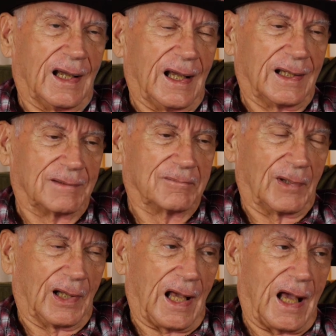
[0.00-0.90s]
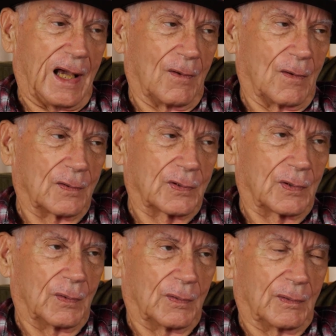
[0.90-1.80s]
And
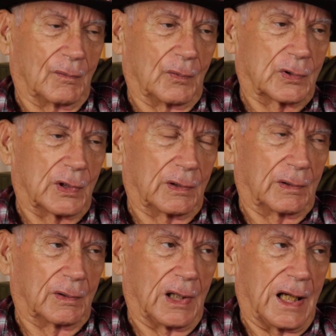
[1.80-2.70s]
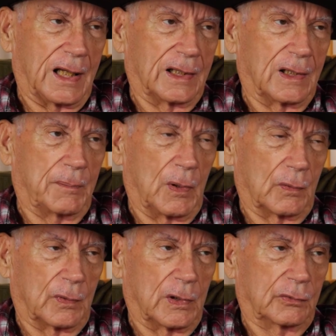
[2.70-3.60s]
owls was lined up
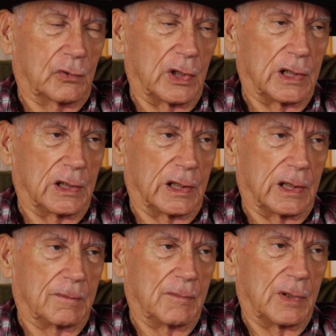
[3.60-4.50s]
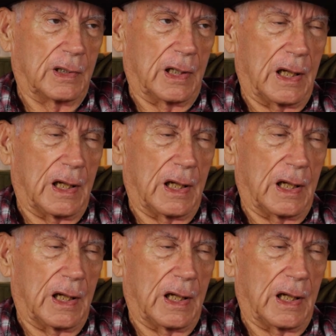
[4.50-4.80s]
on a tree limb.